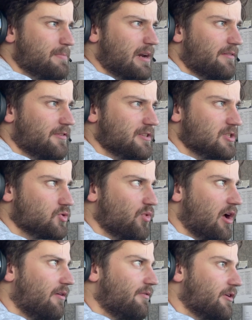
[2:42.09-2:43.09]
benefits as
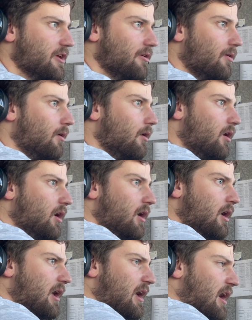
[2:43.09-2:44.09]
well for you.
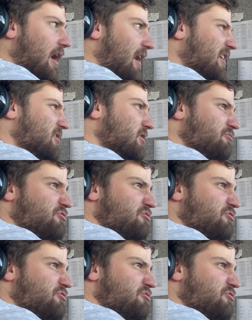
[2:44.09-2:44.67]
So